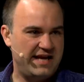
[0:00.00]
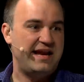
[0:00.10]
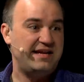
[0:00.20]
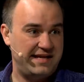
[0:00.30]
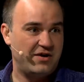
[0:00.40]
and
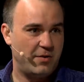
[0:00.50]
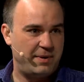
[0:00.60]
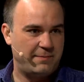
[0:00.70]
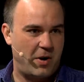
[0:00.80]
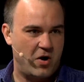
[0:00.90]
Nadine are a
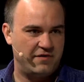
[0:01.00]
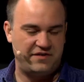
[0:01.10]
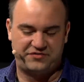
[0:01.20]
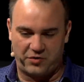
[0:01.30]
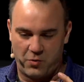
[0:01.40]
big part of
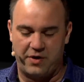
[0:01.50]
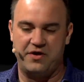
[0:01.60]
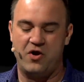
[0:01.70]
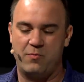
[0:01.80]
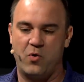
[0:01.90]
it, so I want
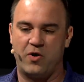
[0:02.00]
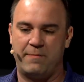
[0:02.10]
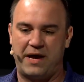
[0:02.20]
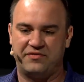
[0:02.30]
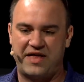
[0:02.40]
to know more
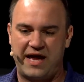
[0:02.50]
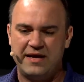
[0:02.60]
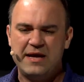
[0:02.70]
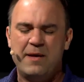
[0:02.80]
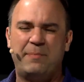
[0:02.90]
about that.
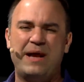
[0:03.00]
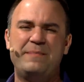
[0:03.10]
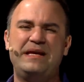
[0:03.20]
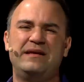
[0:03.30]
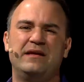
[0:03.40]
But I
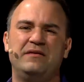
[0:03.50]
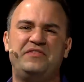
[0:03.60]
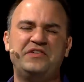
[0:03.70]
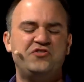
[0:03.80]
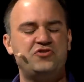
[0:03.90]
mean,
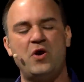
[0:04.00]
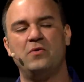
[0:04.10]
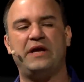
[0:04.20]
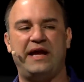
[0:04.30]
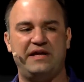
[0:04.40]
this
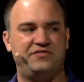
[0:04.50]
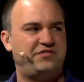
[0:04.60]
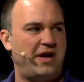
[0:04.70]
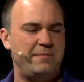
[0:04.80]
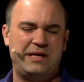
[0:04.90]

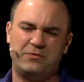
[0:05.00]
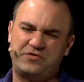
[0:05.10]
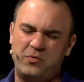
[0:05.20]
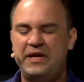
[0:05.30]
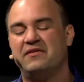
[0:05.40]
showcase, I mean, it
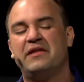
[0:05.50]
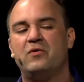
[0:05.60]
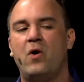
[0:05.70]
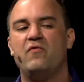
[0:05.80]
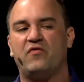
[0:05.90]
was only a
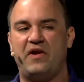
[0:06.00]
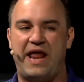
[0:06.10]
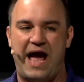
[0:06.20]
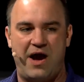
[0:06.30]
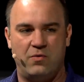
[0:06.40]
little over an
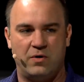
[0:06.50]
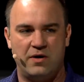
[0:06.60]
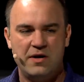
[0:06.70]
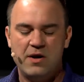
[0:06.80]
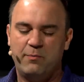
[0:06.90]

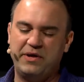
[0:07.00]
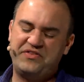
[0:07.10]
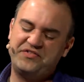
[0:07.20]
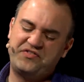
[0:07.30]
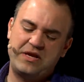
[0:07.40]
hour, but
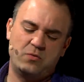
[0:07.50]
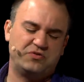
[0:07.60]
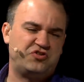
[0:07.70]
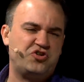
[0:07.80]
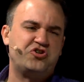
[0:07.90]
this thing
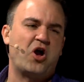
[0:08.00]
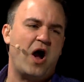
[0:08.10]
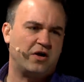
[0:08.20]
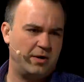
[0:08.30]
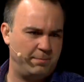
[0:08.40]
was
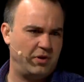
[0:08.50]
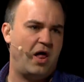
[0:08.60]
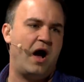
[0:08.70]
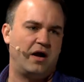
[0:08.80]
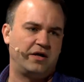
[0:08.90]

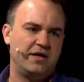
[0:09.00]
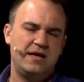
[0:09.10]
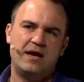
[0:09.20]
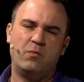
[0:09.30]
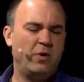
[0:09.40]
chock-a-block.
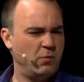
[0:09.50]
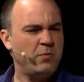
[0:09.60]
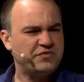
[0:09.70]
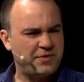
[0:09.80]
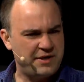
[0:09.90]
What
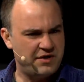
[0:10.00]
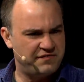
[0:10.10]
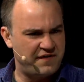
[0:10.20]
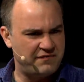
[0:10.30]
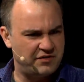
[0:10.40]
were some of your
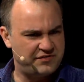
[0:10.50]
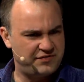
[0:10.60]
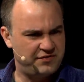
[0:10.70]
favorites?